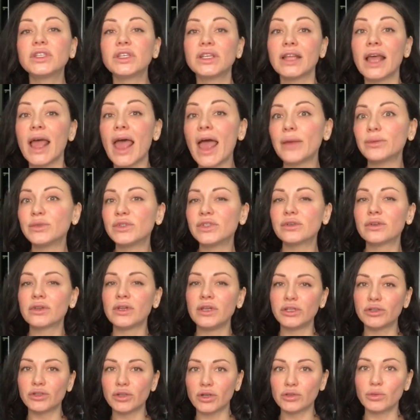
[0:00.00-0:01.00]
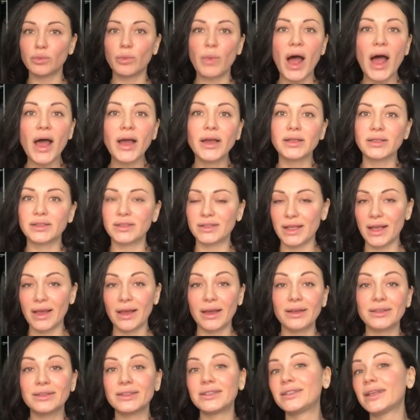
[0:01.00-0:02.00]
and absolutely not biased.
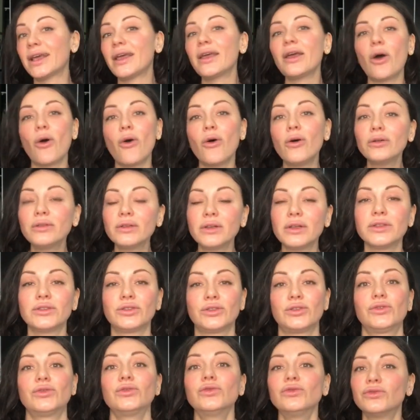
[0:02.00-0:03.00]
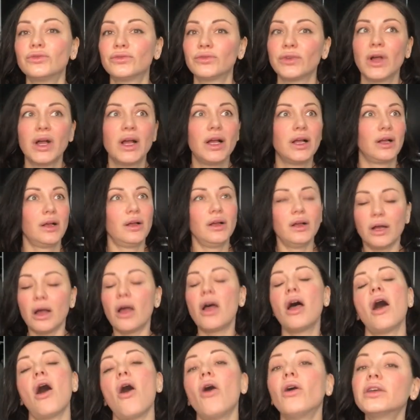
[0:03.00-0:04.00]
They say only truth.
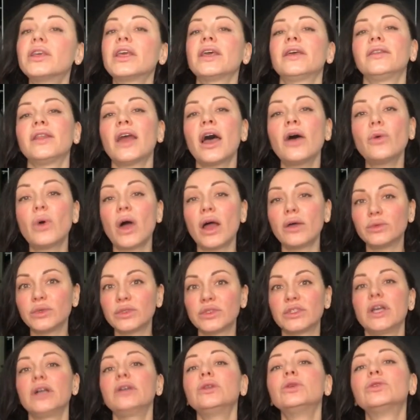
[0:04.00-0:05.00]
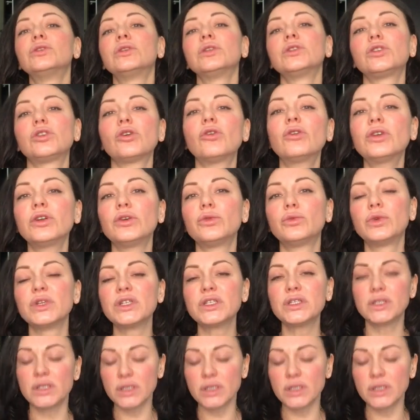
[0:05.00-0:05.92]
Okay, now I will tell you the story with